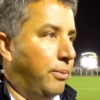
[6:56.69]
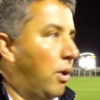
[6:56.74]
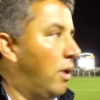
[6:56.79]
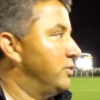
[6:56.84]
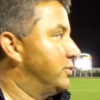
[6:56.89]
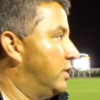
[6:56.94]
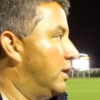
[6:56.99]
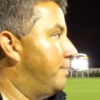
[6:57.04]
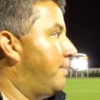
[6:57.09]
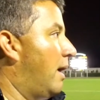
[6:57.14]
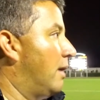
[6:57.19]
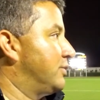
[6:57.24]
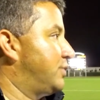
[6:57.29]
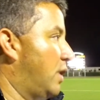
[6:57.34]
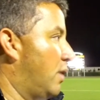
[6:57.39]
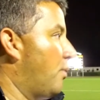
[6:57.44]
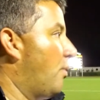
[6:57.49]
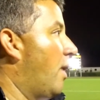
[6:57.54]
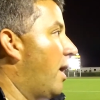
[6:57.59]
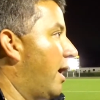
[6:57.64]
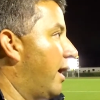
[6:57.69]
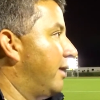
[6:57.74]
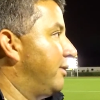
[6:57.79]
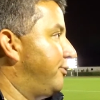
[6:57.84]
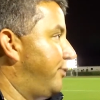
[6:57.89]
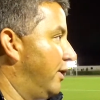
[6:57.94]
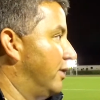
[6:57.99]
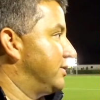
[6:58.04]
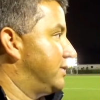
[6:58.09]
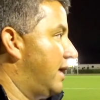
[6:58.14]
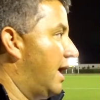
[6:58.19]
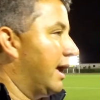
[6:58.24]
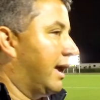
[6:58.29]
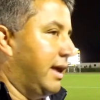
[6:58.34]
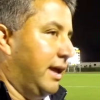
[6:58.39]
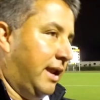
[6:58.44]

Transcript: ball's going to bounce our way, it feels like.